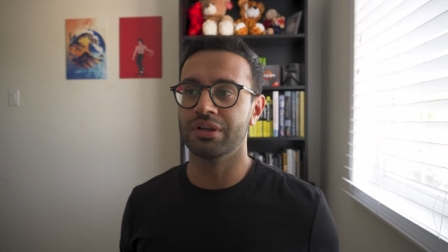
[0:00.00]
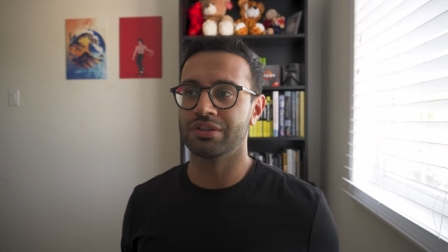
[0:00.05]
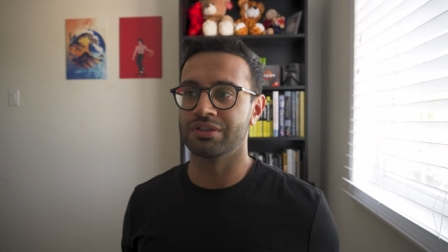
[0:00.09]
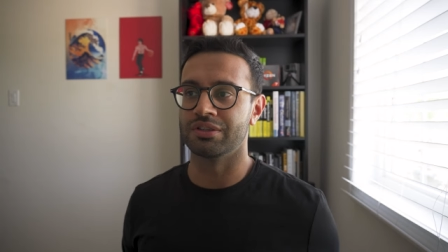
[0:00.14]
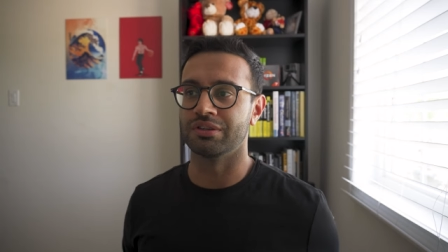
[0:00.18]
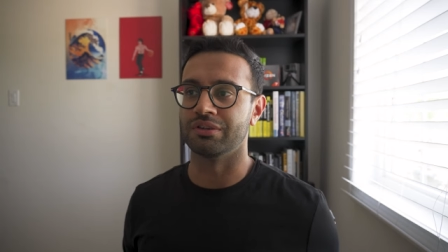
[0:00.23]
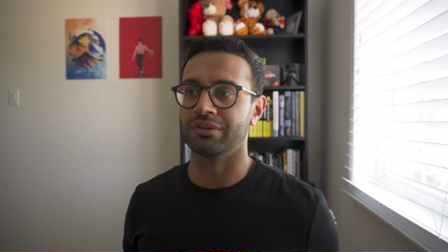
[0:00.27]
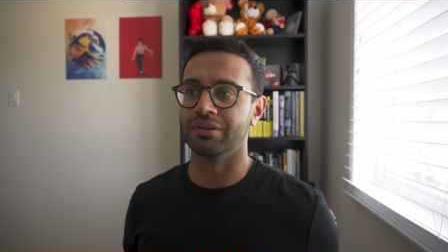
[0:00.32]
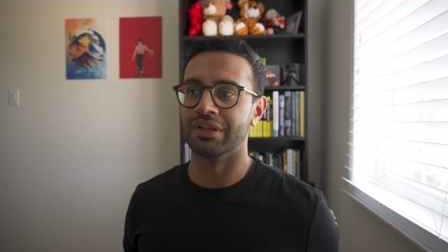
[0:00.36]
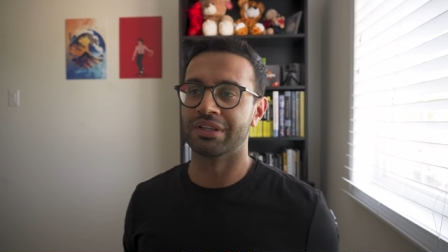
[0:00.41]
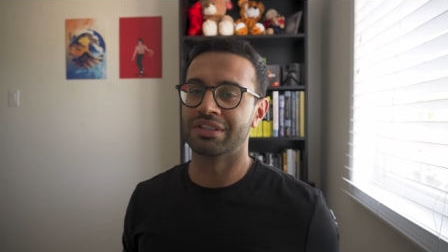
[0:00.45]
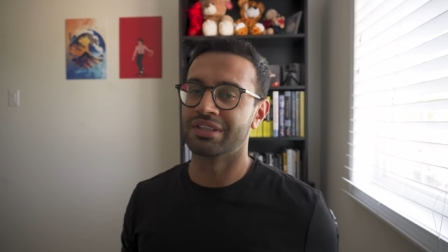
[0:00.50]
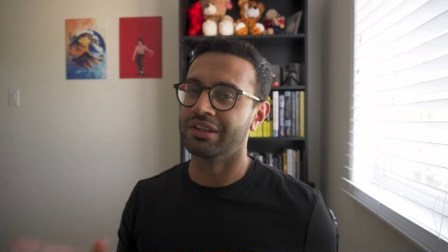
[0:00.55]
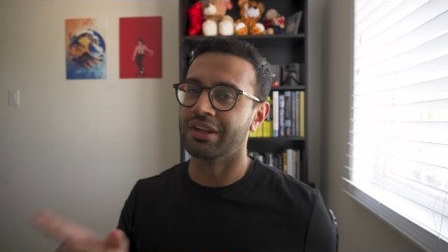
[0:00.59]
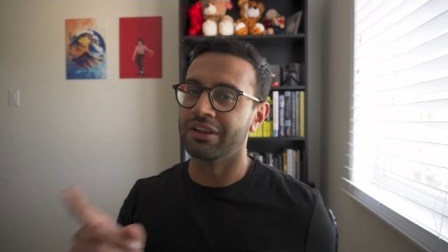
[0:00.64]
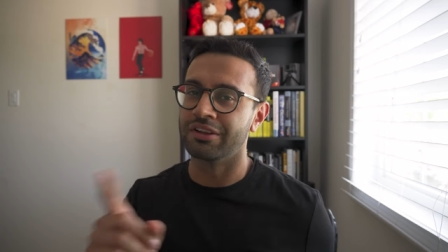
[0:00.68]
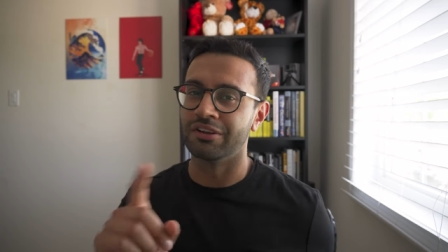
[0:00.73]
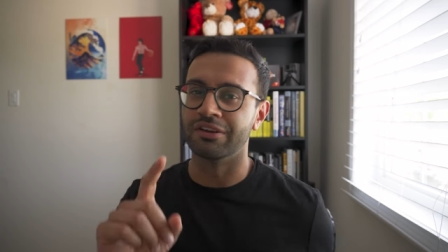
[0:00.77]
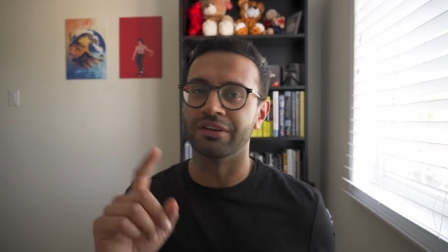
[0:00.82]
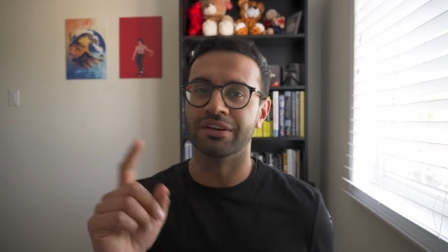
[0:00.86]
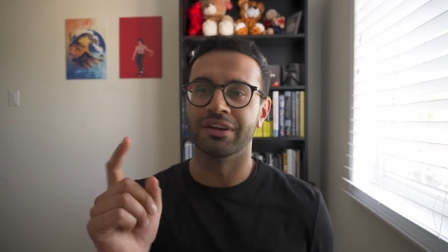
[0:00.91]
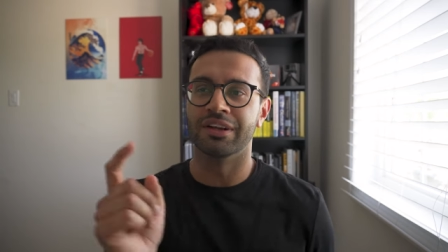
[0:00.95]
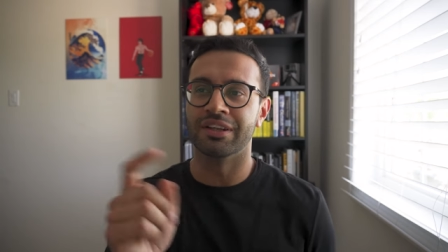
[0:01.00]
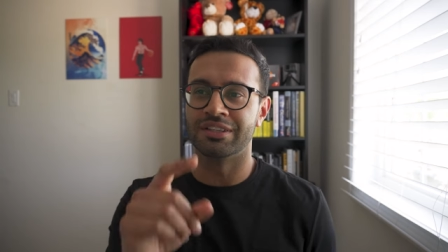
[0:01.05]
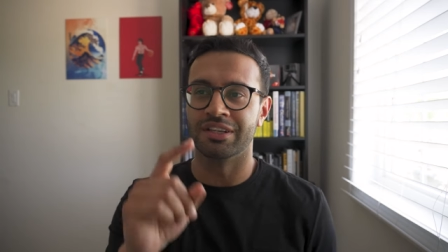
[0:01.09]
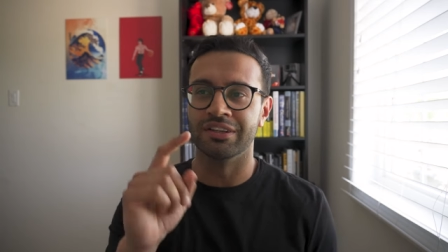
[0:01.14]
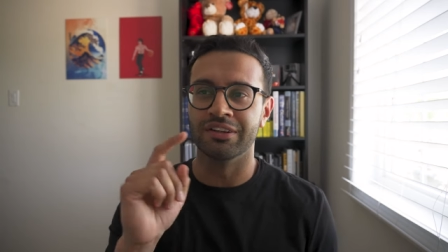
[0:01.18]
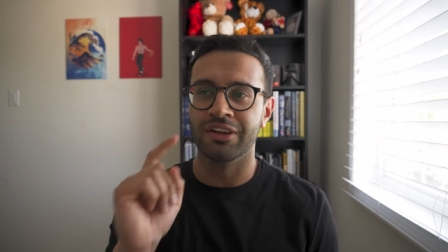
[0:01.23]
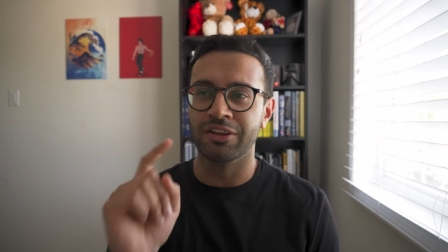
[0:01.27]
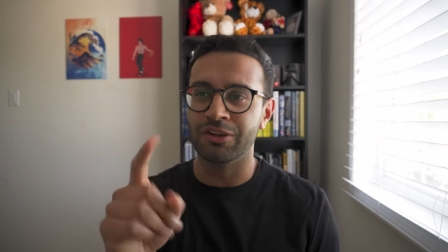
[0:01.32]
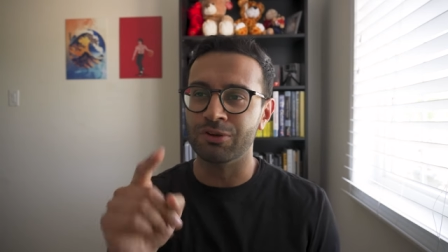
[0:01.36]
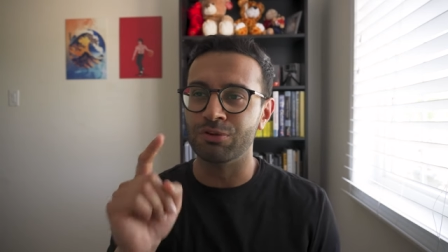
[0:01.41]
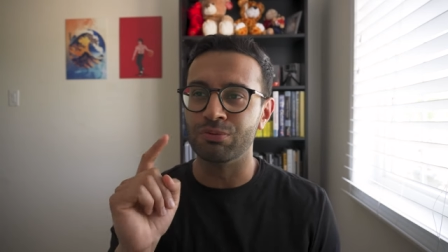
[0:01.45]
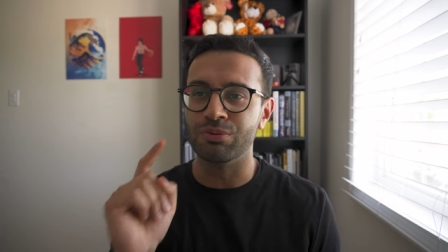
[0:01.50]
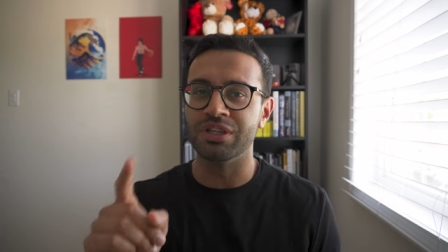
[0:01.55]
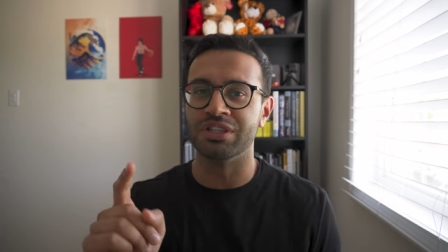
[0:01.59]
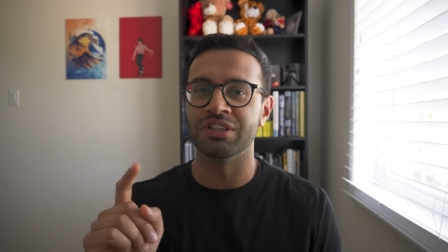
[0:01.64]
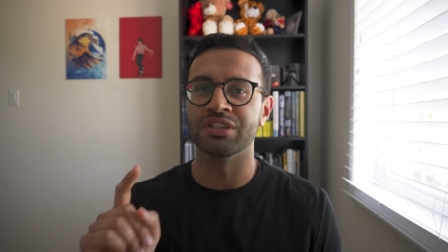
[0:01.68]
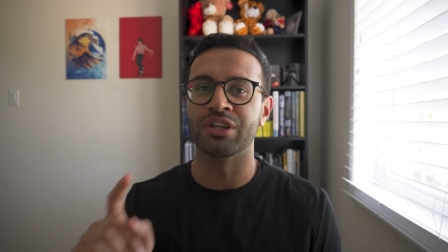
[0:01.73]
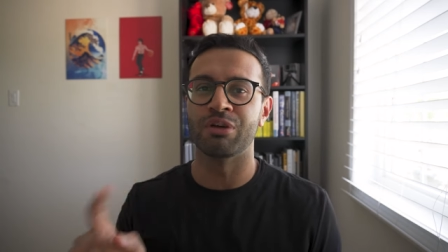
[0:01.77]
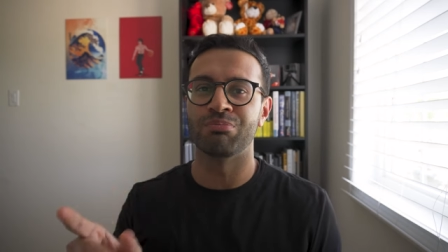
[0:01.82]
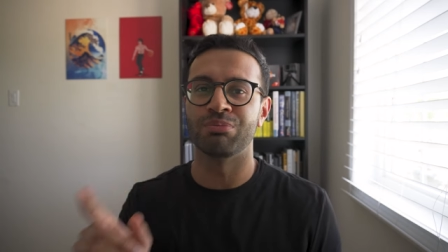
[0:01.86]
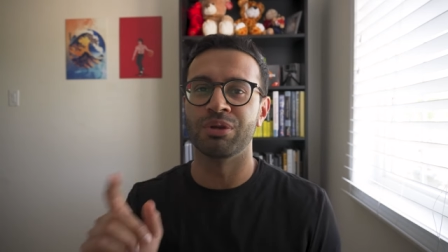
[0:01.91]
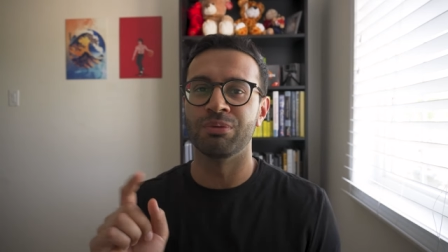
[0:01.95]
So it's another it's another
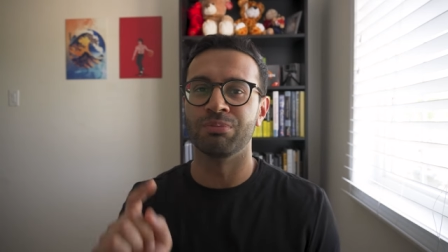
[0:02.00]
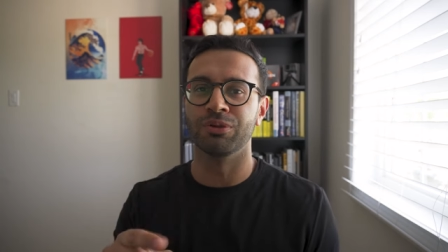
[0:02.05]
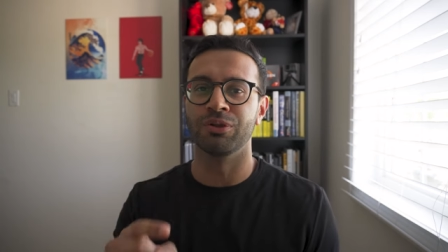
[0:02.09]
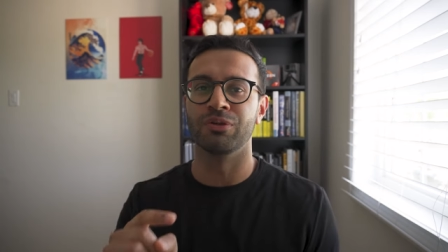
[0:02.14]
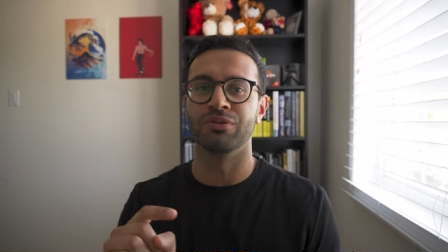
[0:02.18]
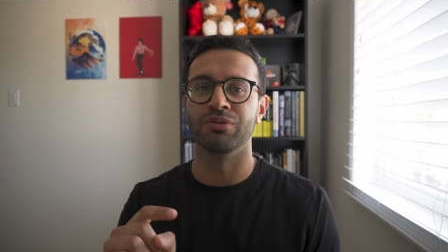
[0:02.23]
reason that people